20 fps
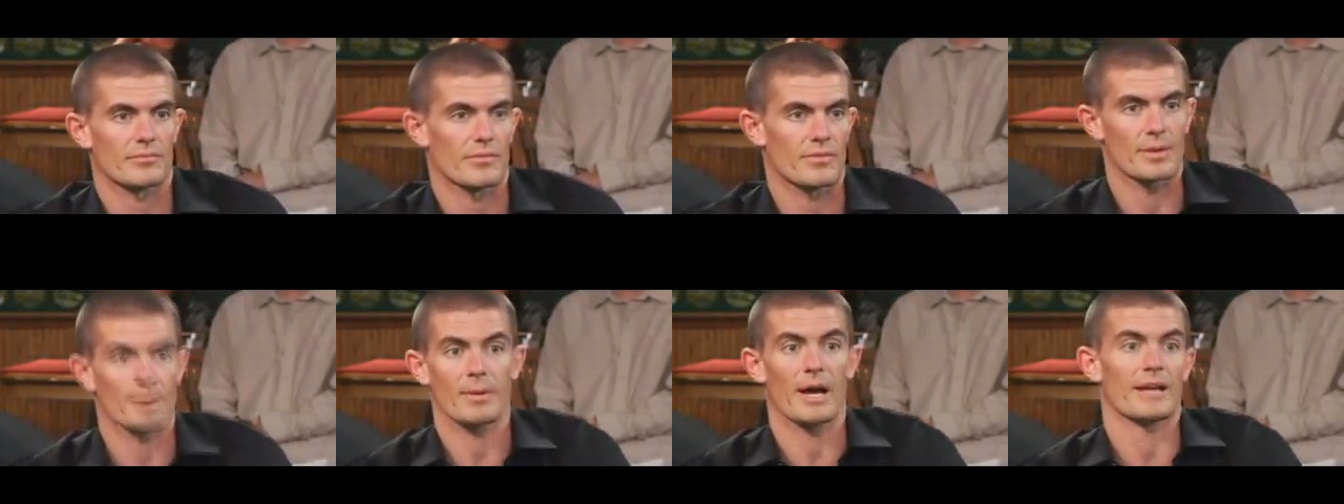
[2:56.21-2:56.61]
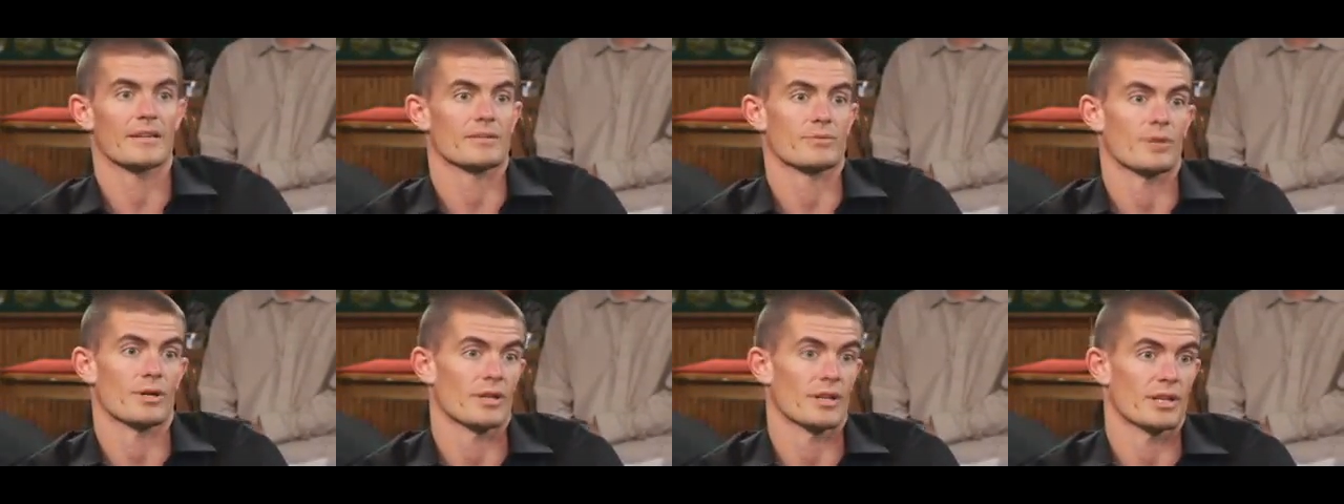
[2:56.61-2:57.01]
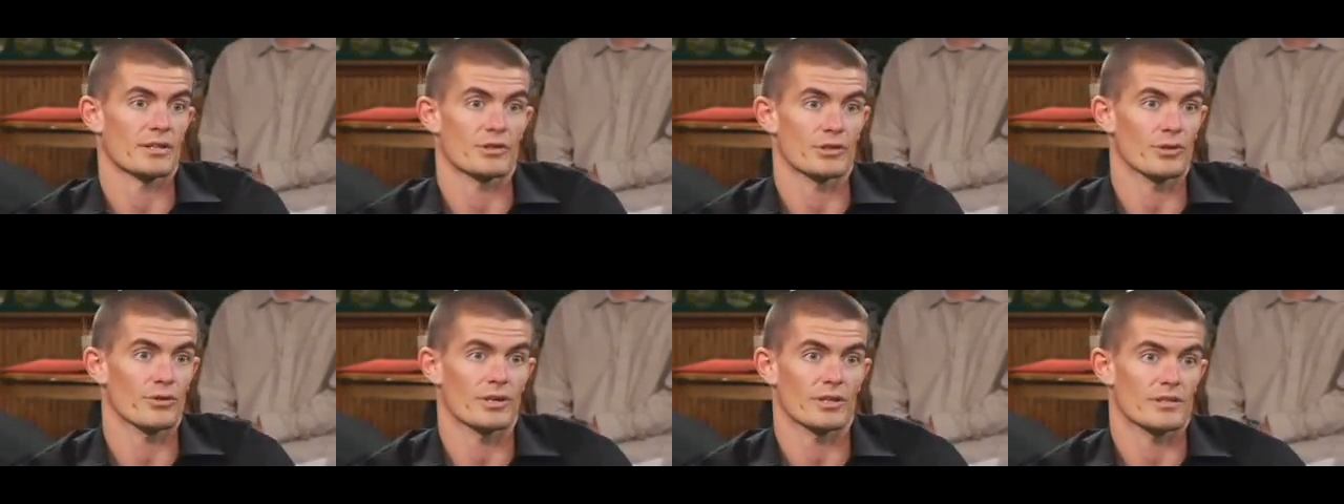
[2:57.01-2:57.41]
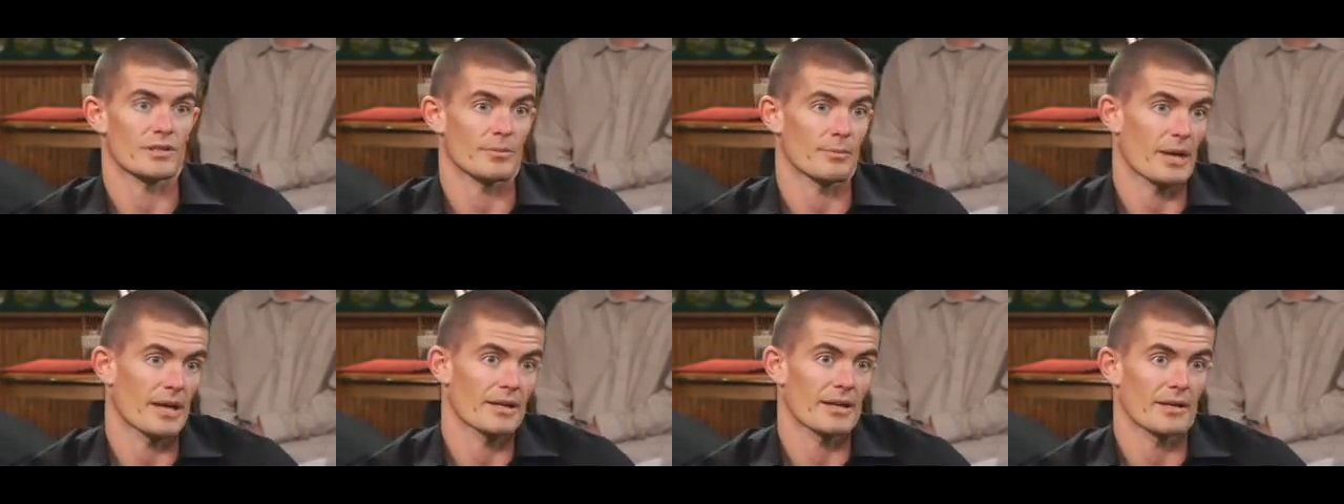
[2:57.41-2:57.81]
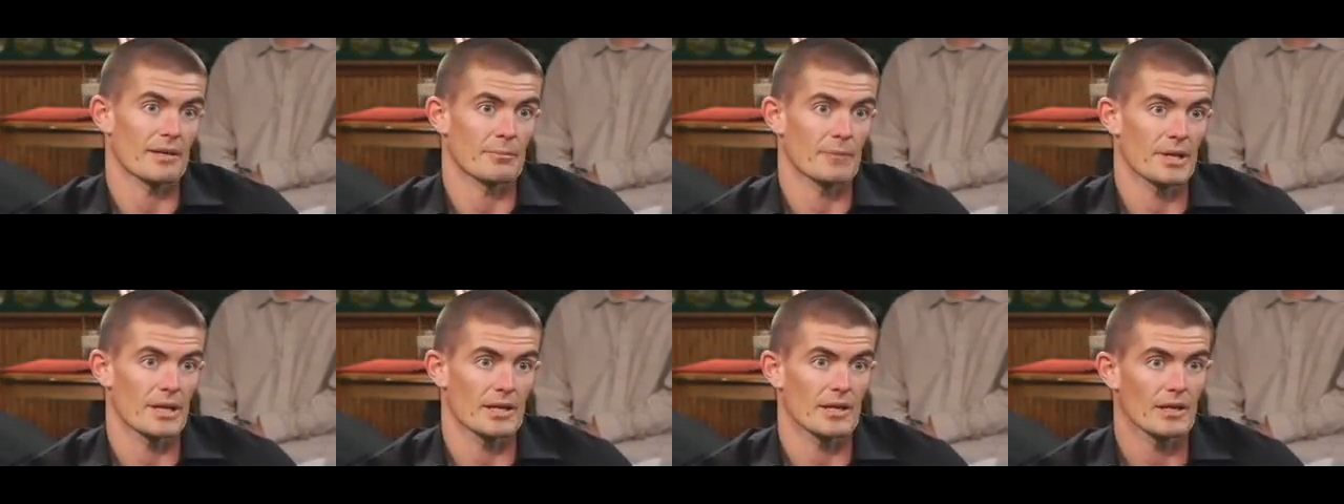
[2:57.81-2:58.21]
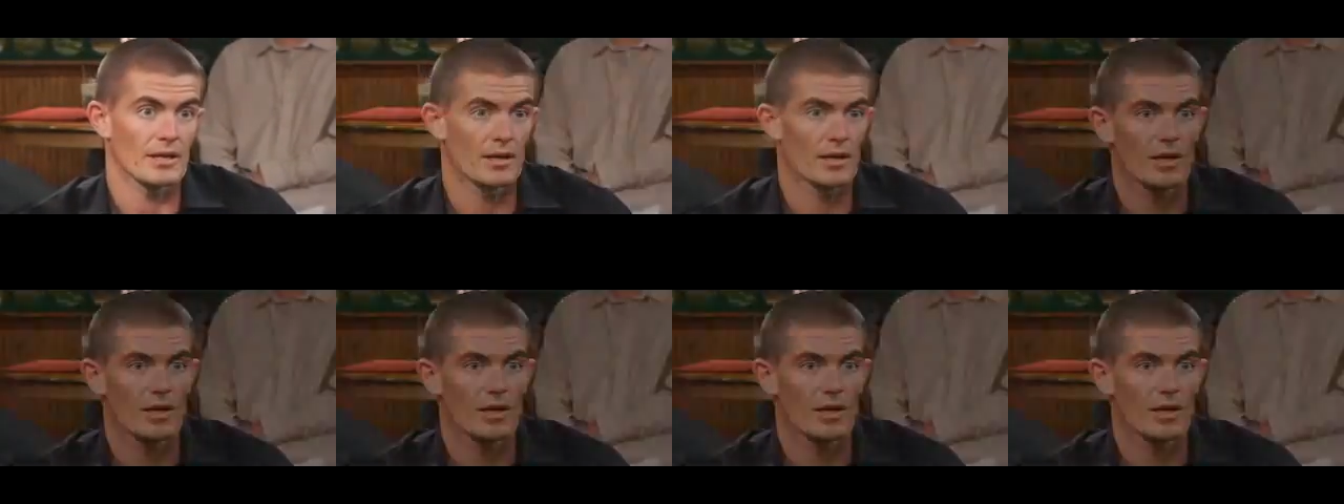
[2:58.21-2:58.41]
They might as well hit you as they might hit me.